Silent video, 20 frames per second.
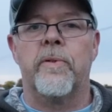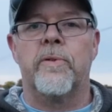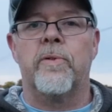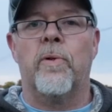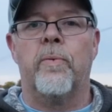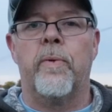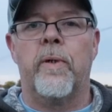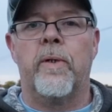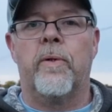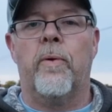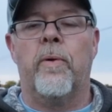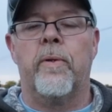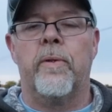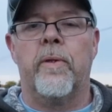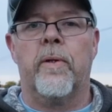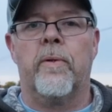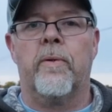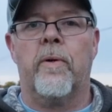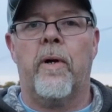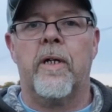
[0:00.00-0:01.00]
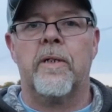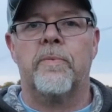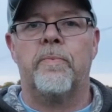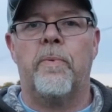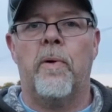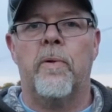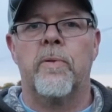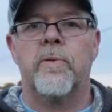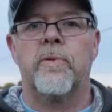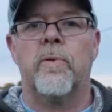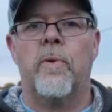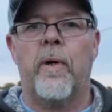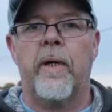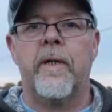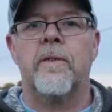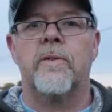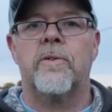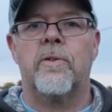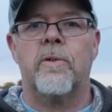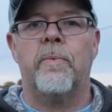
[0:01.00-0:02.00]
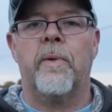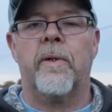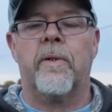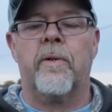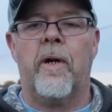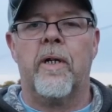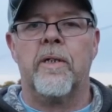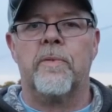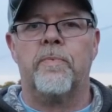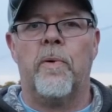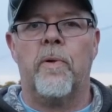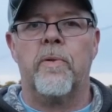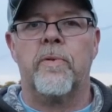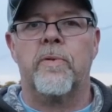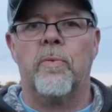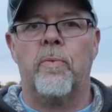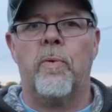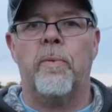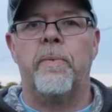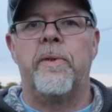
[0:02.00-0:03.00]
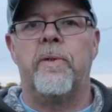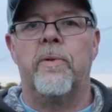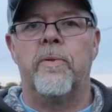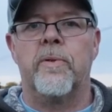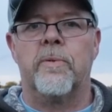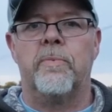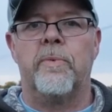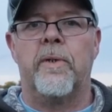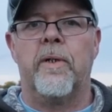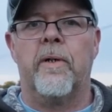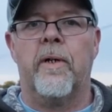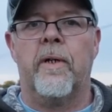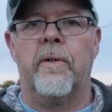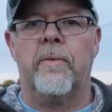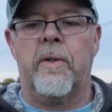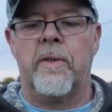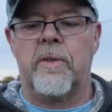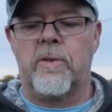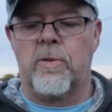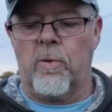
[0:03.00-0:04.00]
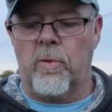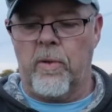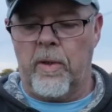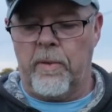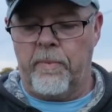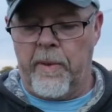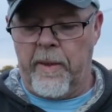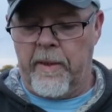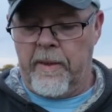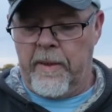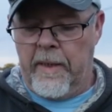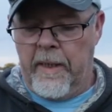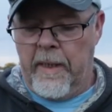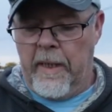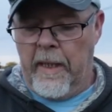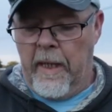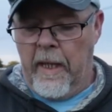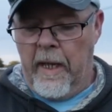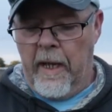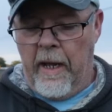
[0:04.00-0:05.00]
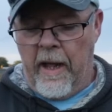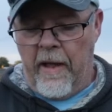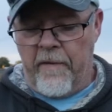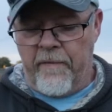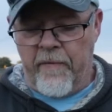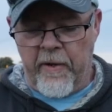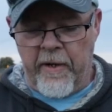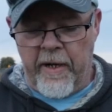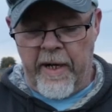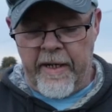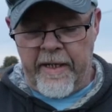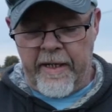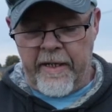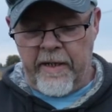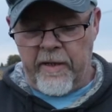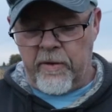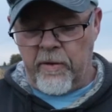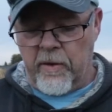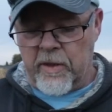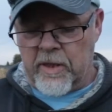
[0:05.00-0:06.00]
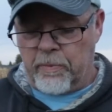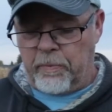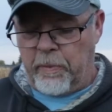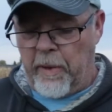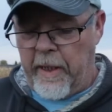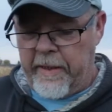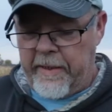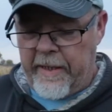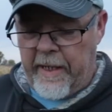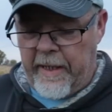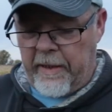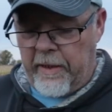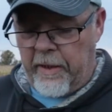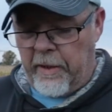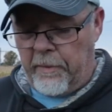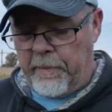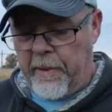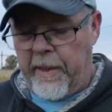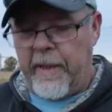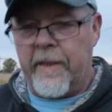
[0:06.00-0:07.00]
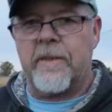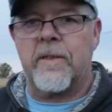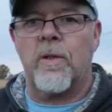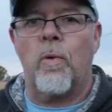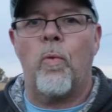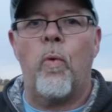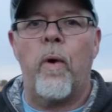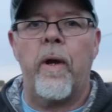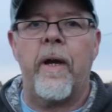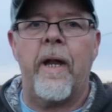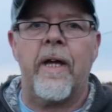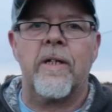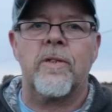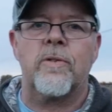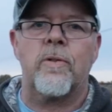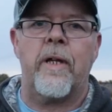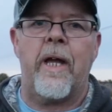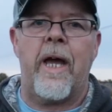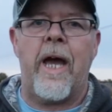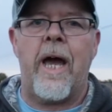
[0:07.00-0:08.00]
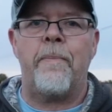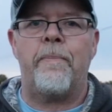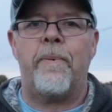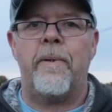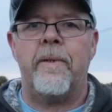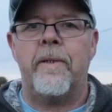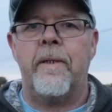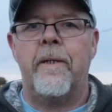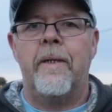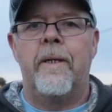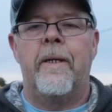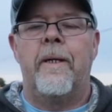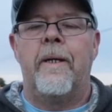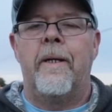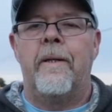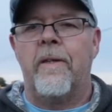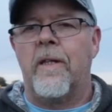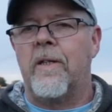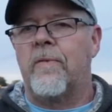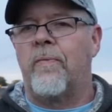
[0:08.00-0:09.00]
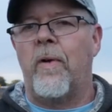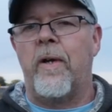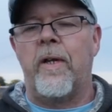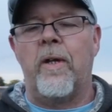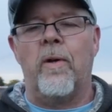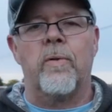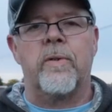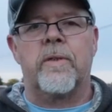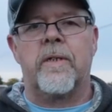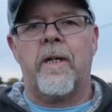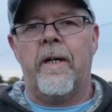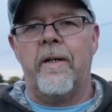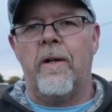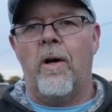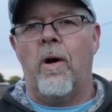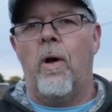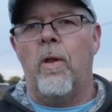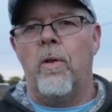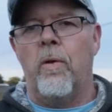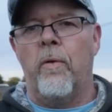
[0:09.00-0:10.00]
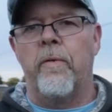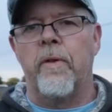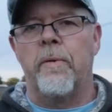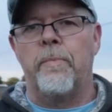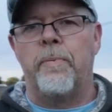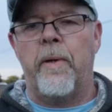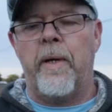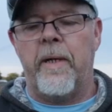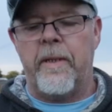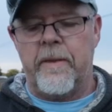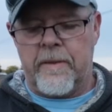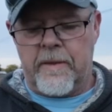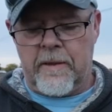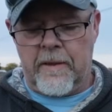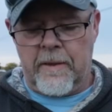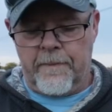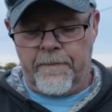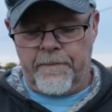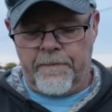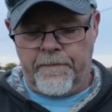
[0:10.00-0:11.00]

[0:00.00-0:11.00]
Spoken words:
There's no recoil to the crossbow, so I can shoot my crossbow. So we'll be doing some deer hunting right shortly, but I figured I needed to explain that a little bit as to what actually happened. This video is kind of all over the place.